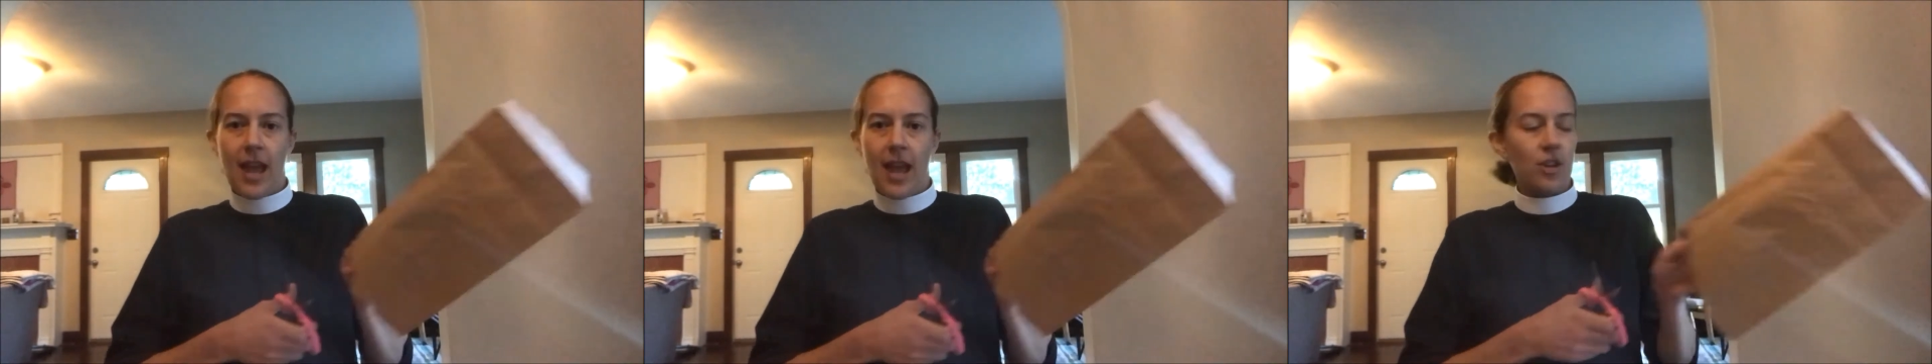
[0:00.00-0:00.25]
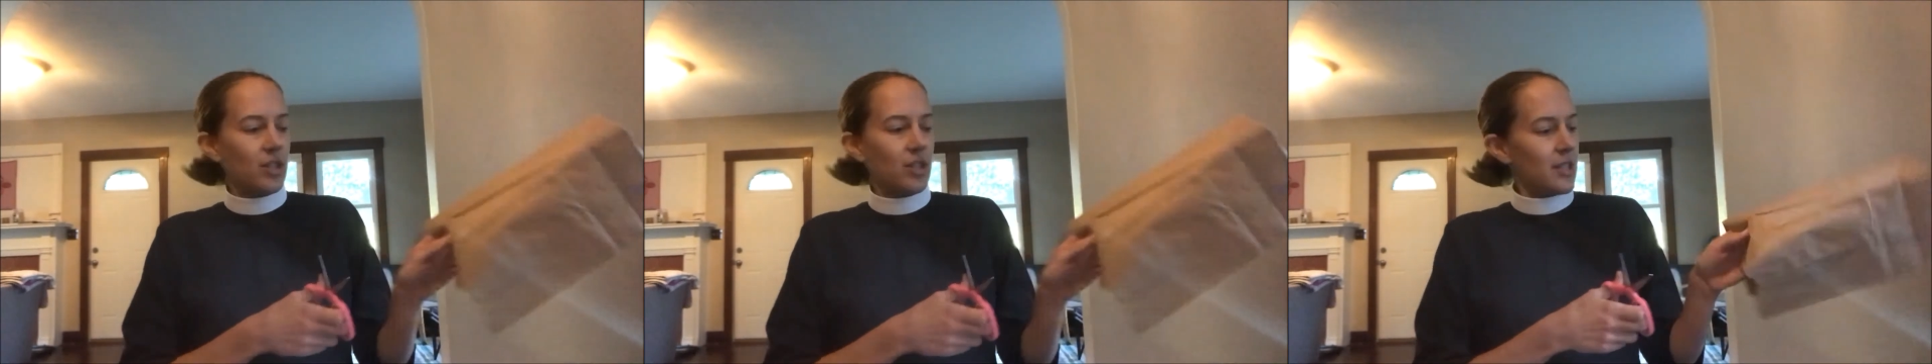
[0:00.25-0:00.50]

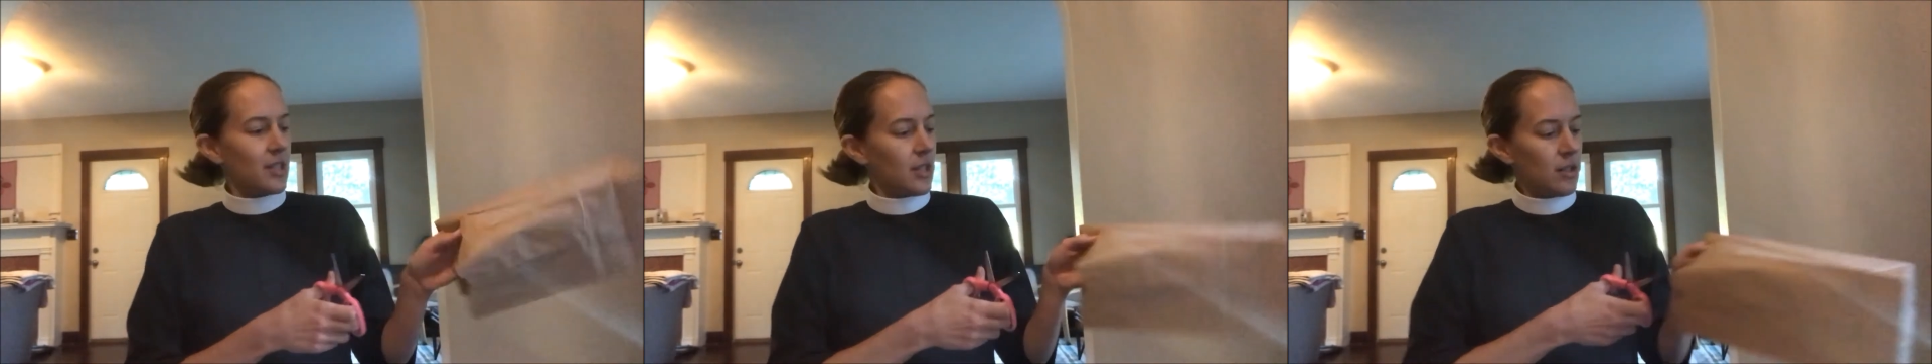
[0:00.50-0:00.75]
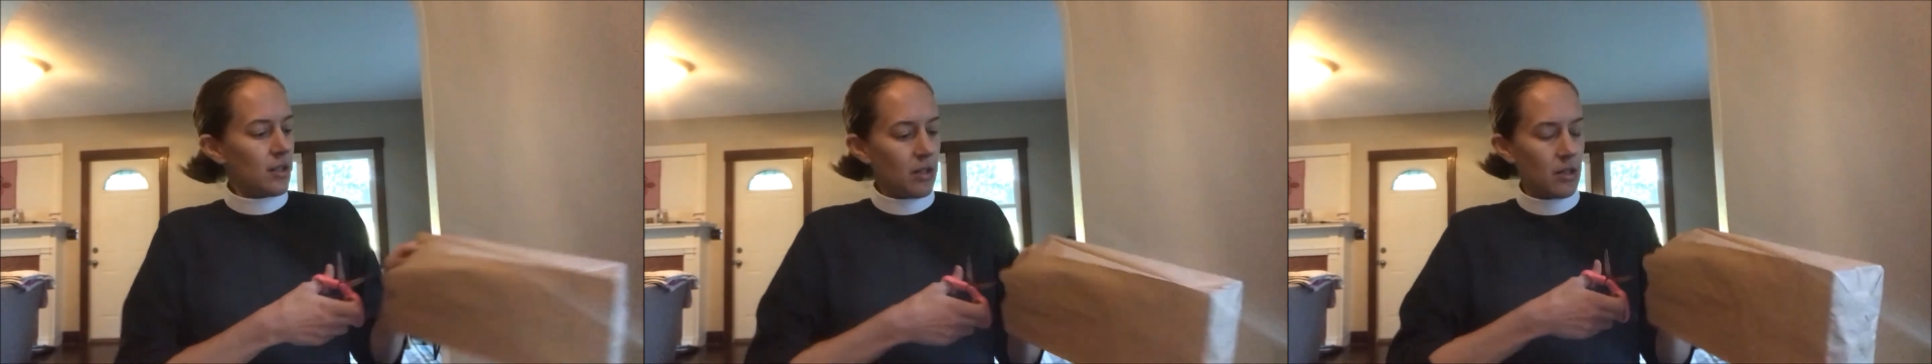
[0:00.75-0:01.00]
edges
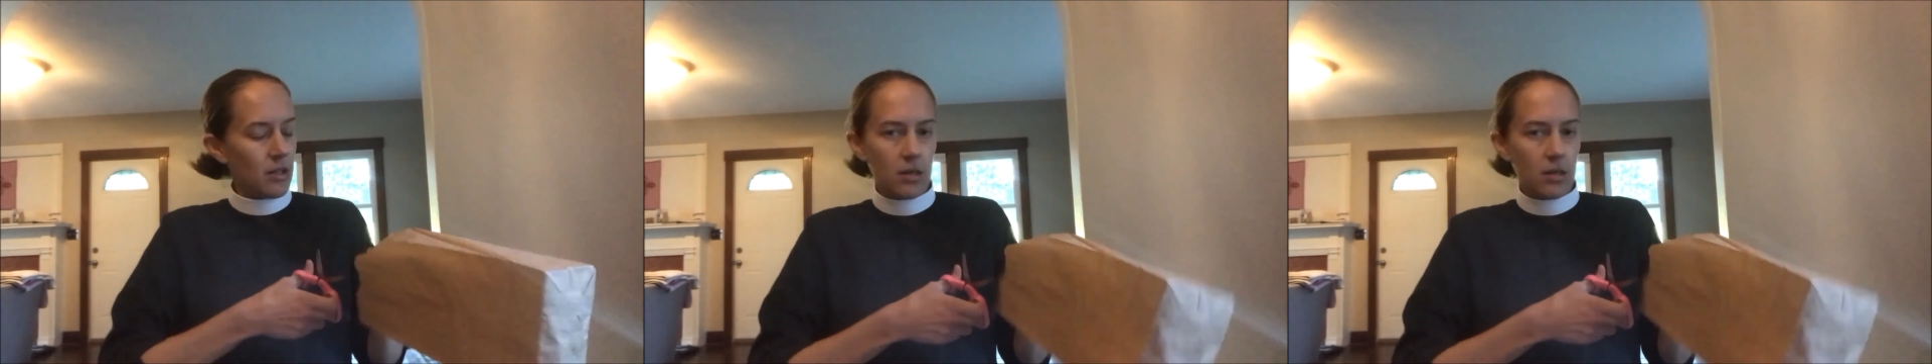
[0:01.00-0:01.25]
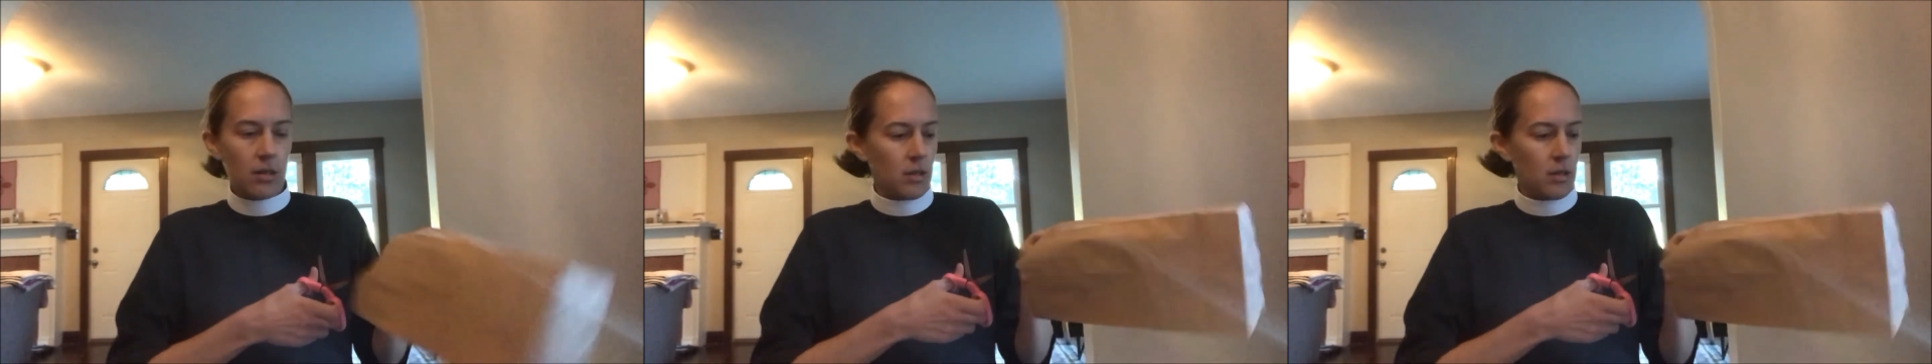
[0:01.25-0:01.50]
here
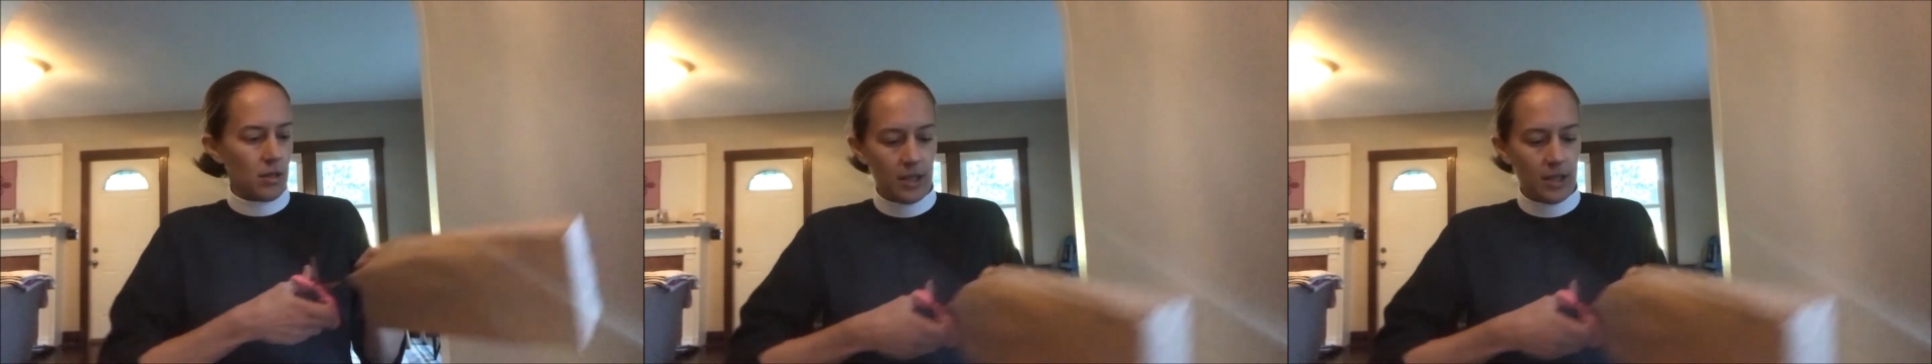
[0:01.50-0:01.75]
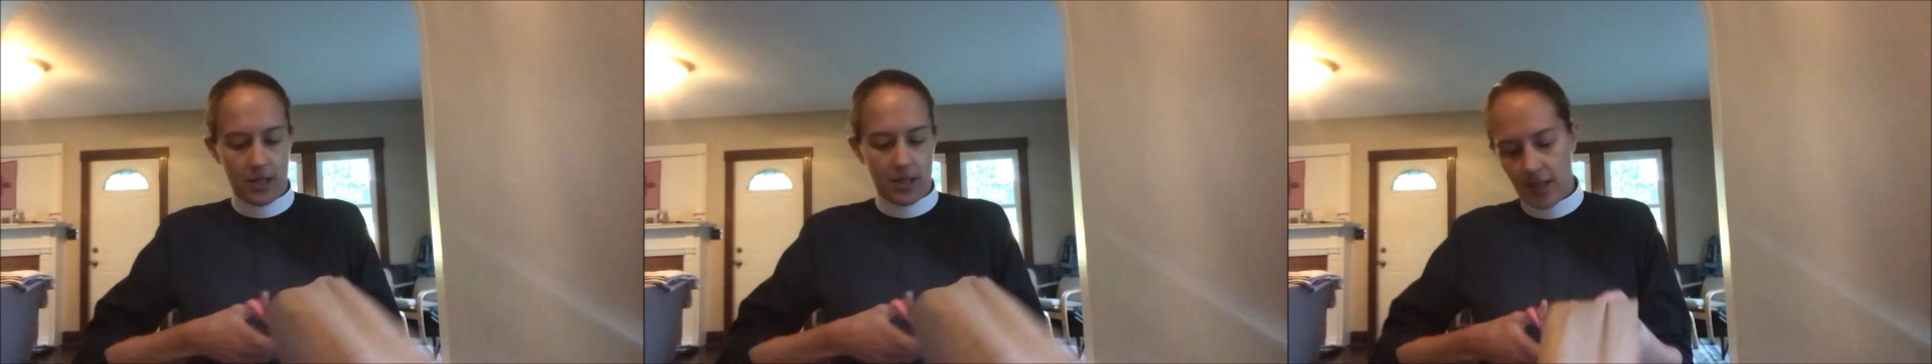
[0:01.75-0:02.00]

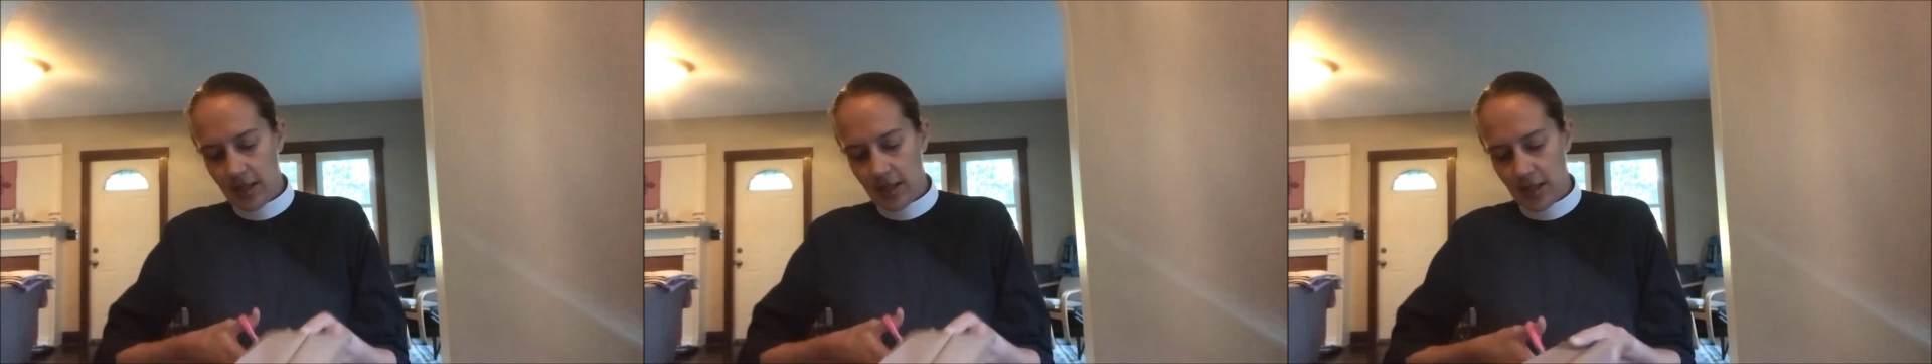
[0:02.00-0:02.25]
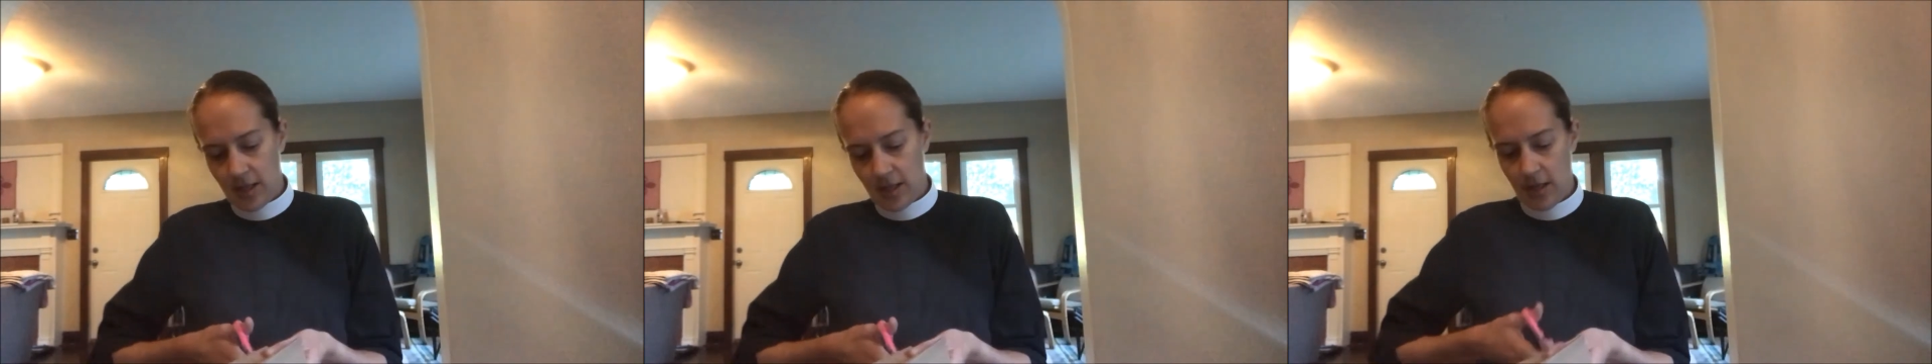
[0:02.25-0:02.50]
like
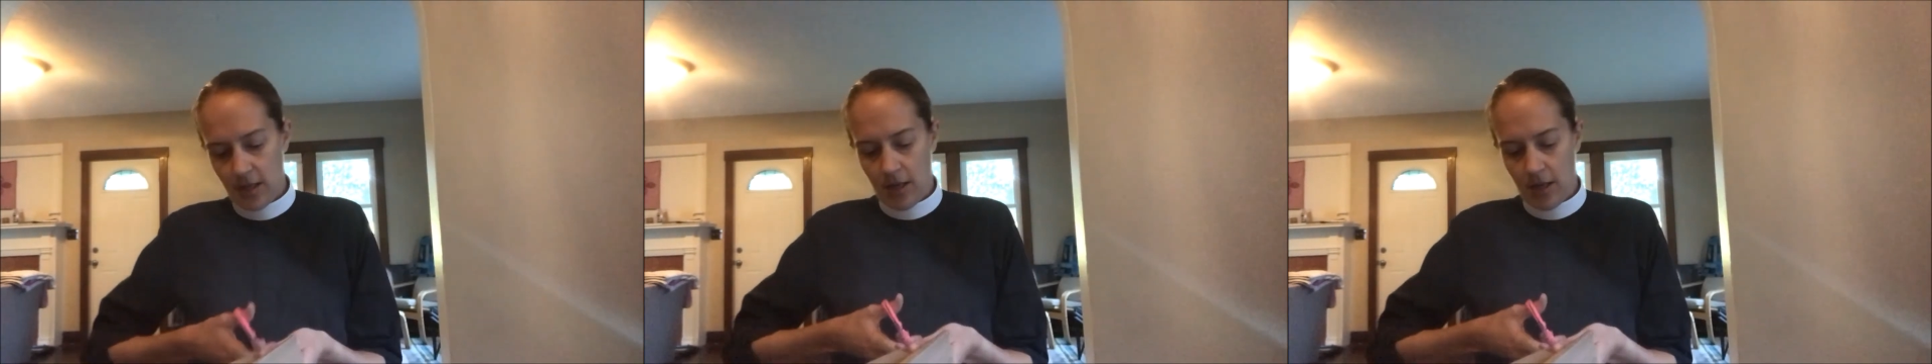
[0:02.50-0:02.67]
this.